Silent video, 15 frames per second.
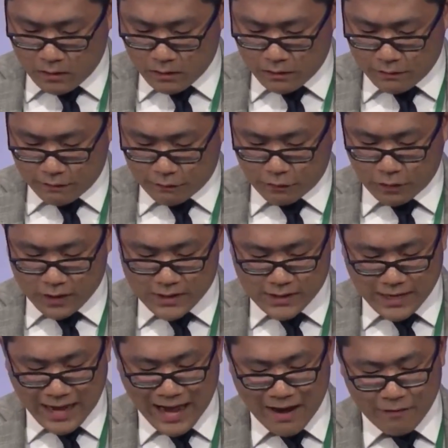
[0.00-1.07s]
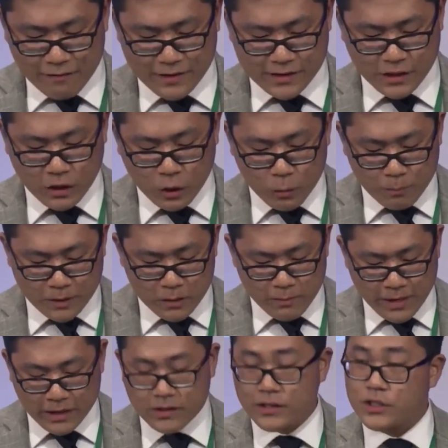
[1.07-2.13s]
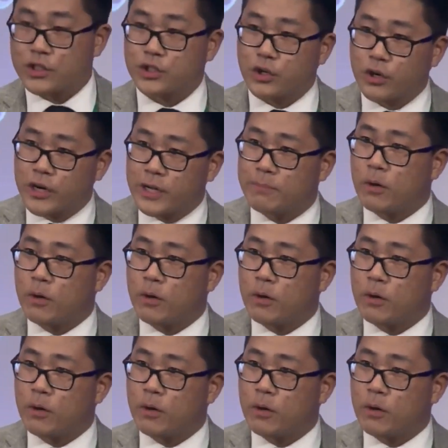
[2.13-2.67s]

For us to have this hope and to make this journey,